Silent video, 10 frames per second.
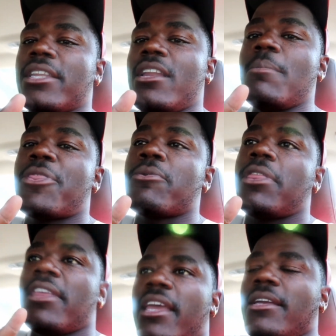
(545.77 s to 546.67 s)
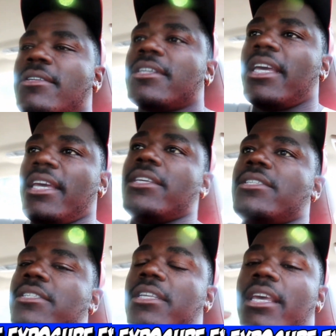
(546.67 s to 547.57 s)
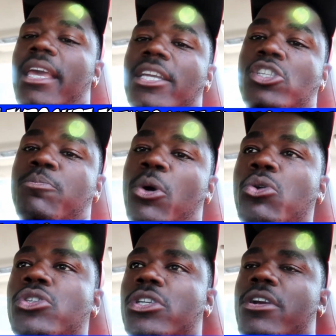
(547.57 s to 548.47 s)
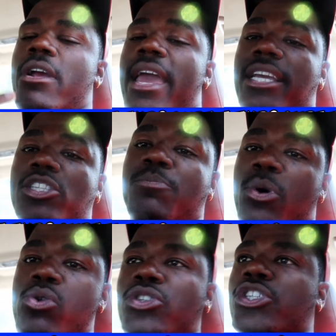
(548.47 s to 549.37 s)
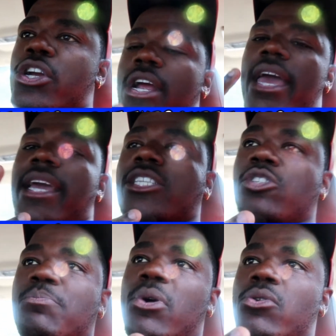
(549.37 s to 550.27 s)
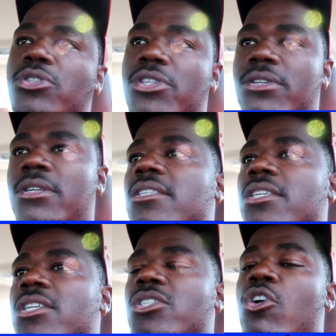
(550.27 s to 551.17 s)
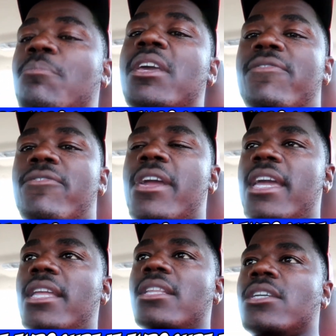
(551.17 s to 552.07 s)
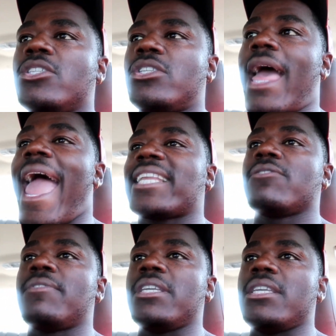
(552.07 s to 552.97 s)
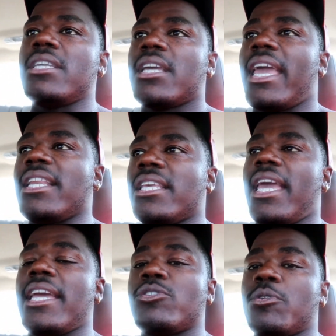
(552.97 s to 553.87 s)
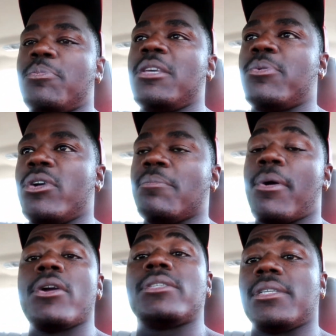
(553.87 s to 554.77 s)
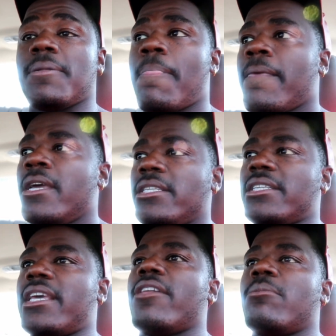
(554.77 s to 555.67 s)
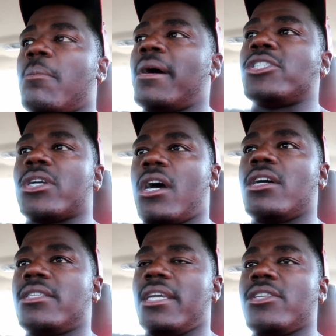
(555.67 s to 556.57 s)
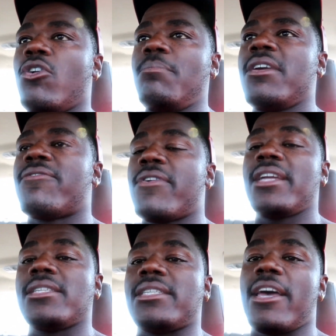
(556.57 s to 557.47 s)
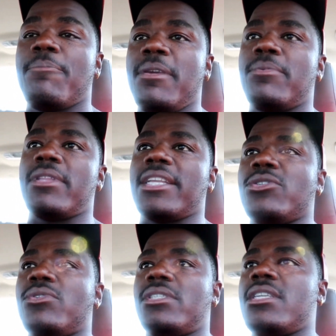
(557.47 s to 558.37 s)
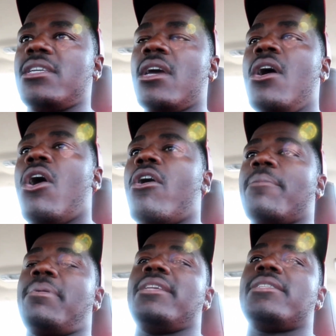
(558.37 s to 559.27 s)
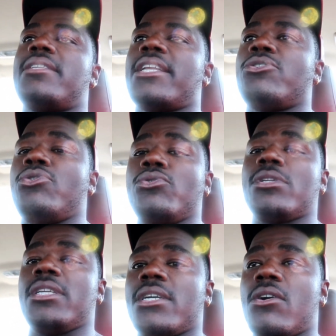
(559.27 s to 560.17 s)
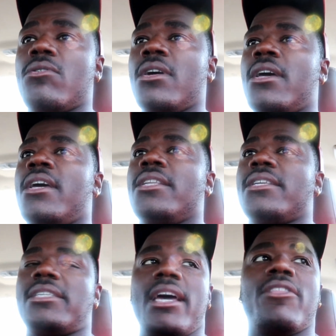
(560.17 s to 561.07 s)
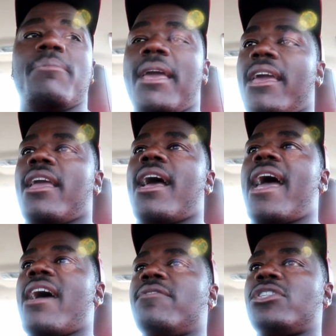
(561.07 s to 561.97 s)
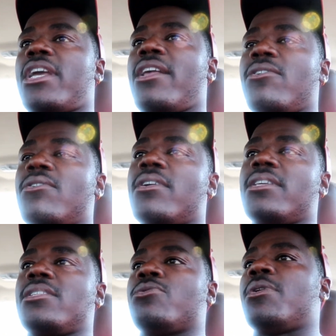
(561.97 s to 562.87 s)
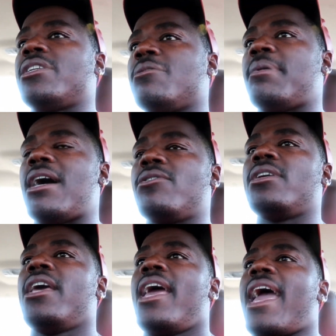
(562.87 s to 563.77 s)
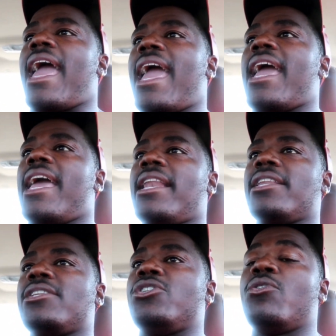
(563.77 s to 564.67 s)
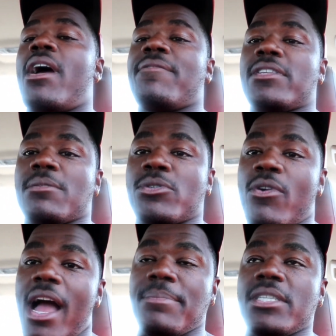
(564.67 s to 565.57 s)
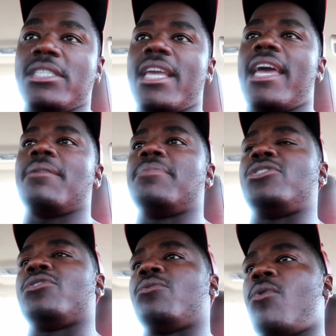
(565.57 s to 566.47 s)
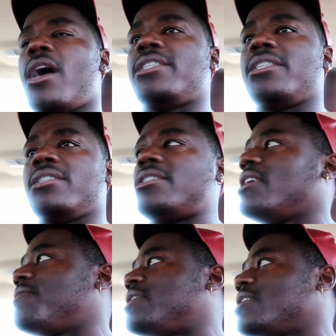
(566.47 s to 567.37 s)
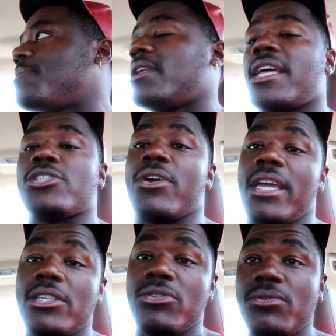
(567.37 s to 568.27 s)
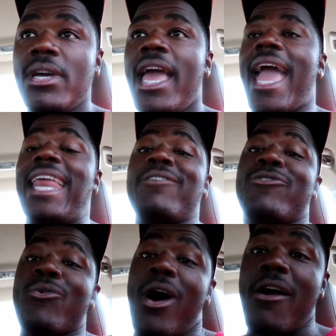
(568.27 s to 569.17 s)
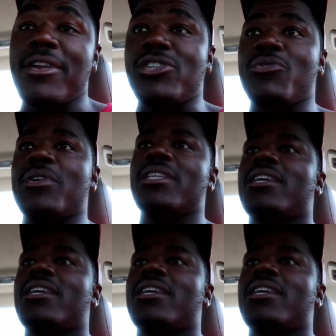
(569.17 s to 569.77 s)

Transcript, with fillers: The number three thing is exposure, exposure, exposure. Don't be afraid to actively engage with people in person, to tell them about your content. Don't be afraid to tell people that you see or at places that you usually go, to tell them, hey, I have a channel, this is what it's about, and you don't have to subscribe just yet, but you can watch it and see if it's something that you're into, and if you are into